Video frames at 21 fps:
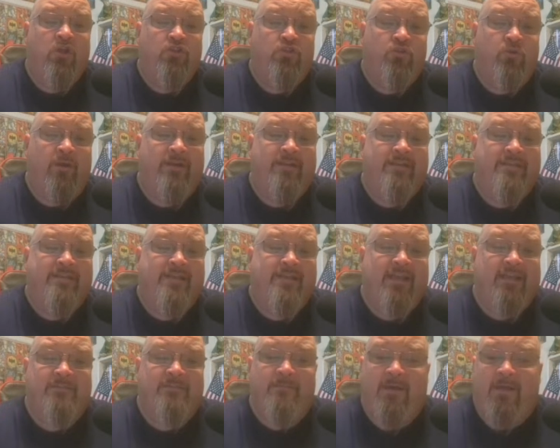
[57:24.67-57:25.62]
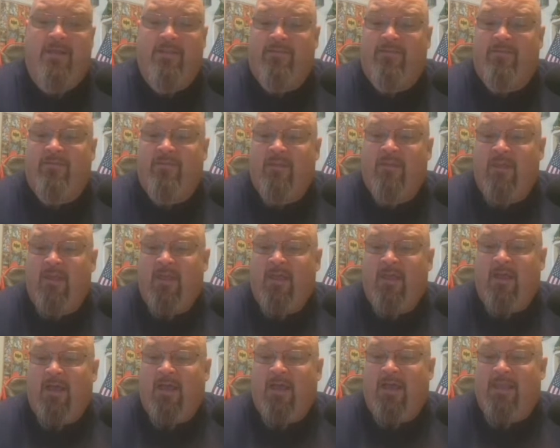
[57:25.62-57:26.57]
Join us next month.
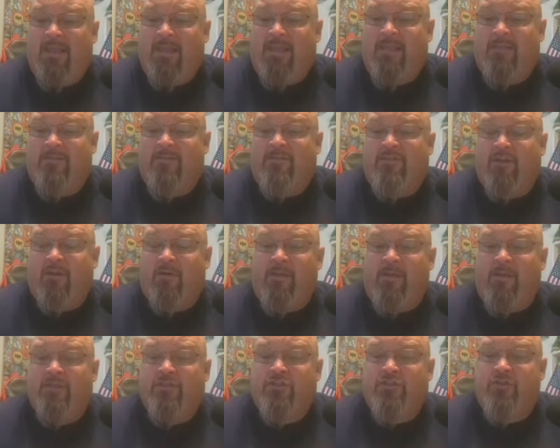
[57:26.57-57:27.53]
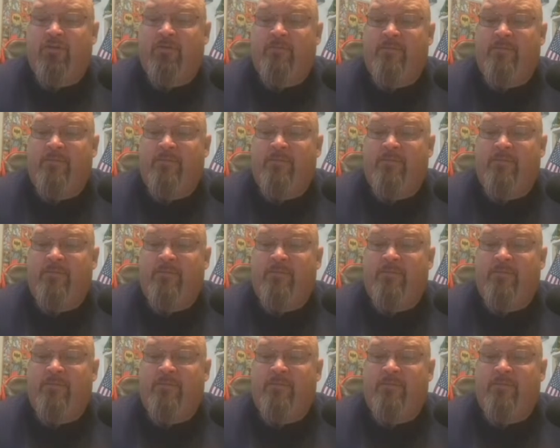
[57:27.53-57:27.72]
In theory, it should